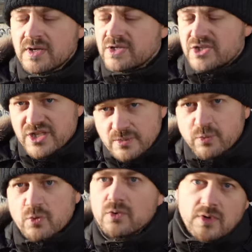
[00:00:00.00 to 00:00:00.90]
Sheep
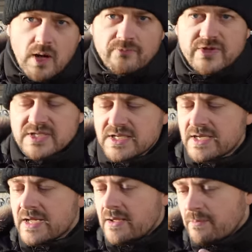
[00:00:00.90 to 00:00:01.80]
wool, obviously.
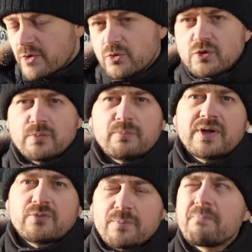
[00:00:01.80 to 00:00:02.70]

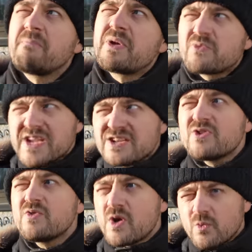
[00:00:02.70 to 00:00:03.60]

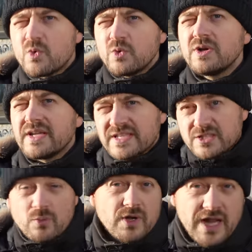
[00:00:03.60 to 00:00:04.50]
Merino wool is
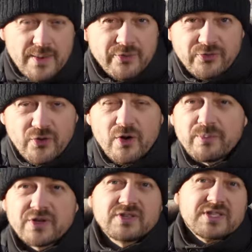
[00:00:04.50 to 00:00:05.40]
the one I prefer
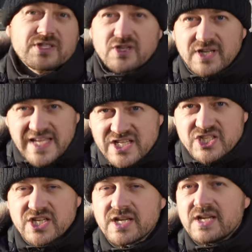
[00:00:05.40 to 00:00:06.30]
because it's not
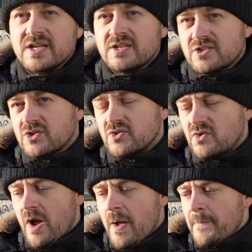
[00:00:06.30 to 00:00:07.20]
itchy. So